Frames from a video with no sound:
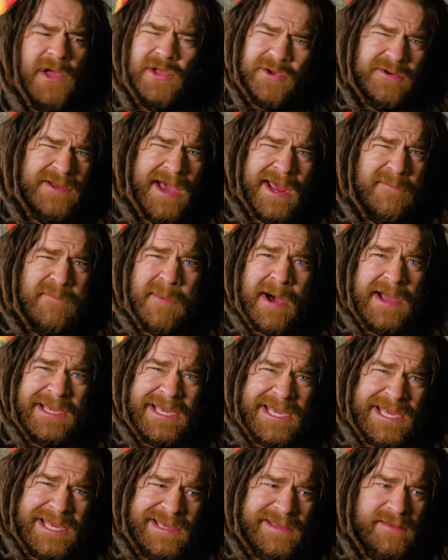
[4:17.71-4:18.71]
"You're not a
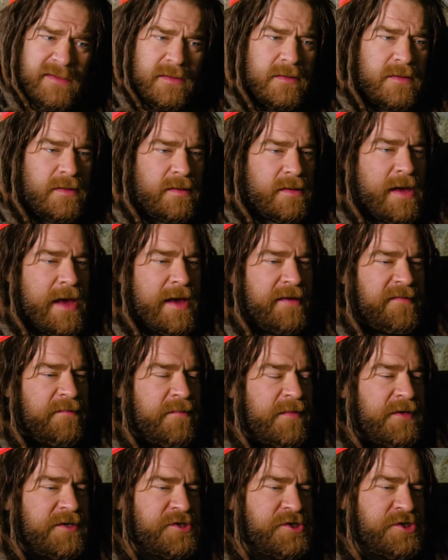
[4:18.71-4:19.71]
monkey?" asked
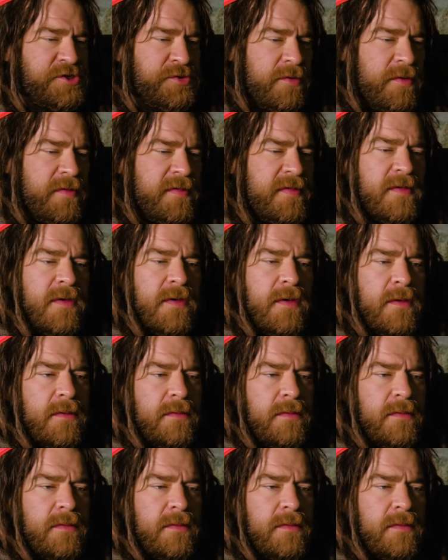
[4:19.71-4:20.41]
Mrs. Jules.